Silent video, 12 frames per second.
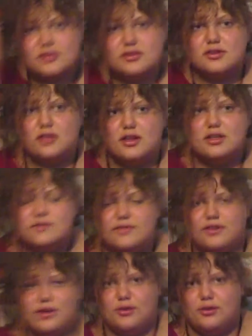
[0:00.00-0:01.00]
It's the last
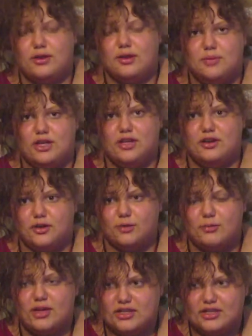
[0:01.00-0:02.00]
video that me and her are
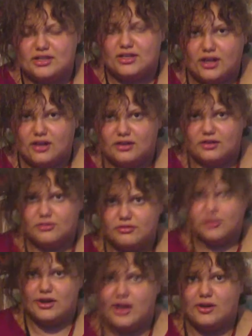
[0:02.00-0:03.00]
making
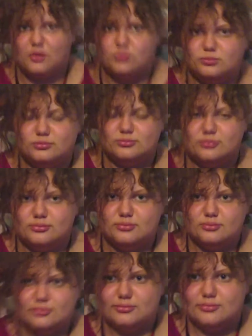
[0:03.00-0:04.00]
together. Yes.
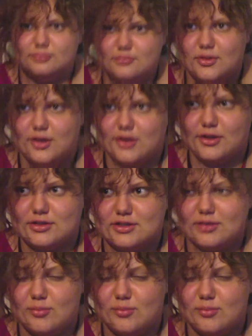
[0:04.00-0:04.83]
Because